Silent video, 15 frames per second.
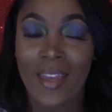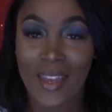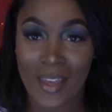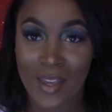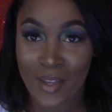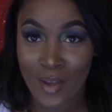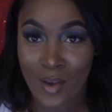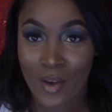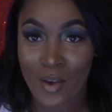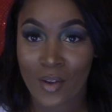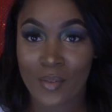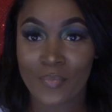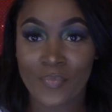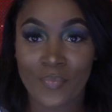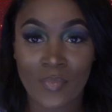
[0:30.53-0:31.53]
Hey
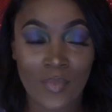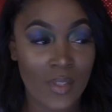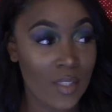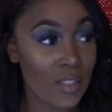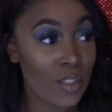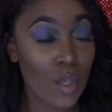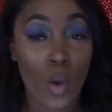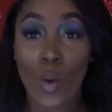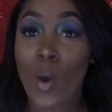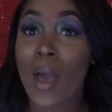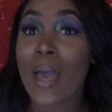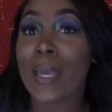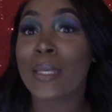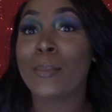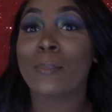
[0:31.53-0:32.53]
y'all, so
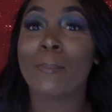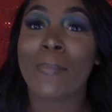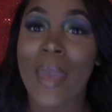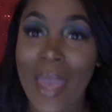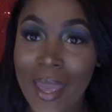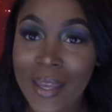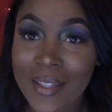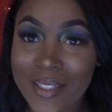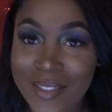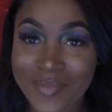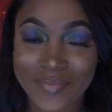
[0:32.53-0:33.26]
I'm back.